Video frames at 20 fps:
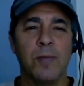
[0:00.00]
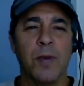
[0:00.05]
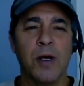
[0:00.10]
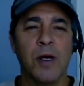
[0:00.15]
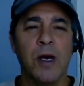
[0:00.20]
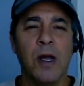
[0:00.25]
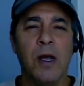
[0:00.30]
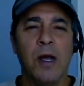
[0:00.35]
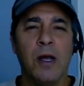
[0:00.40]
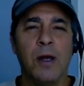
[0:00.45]

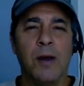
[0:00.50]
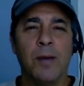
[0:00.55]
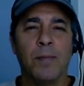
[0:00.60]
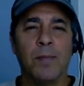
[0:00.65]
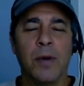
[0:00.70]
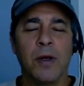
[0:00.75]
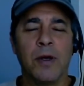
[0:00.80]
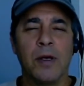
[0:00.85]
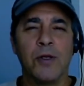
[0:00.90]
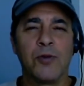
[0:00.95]

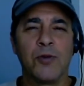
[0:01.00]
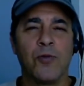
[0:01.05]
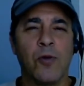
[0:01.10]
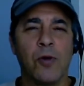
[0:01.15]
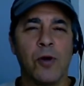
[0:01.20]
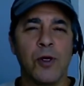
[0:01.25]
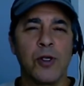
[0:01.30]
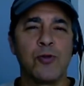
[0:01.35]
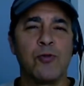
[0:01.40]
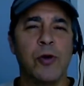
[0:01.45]
But as
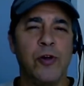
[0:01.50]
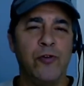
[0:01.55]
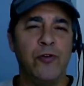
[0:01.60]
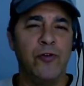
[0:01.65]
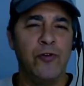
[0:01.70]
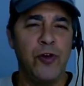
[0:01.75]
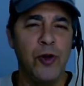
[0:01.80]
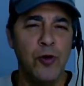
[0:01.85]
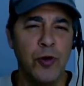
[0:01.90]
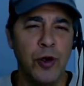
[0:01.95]
far as
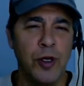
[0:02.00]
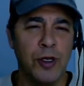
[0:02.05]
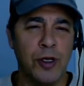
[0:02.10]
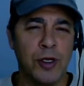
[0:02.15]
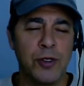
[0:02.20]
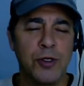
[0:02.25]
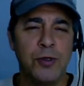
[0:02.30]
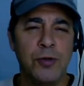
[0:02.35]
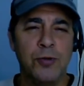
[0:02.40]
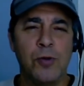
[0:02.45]
refuting
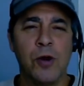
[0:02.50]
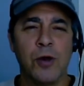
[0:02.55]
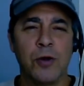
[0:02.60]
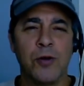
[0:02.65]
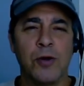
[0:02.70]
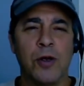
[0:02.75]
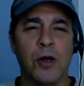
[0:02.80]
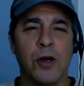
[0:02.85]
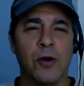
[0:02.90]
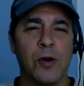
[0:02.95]
a
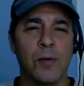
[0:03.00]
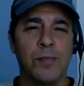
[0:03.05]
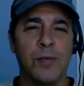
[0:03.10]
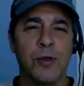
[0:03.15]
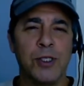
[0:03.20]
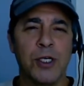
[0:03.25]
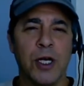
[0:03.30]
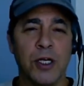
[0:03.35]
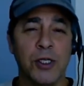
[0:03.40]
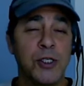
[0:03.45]
$200
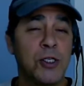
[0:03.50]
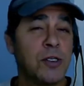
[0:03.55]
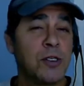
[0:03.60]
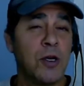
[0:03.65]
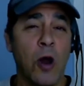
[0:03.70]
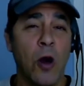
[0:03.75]
projection,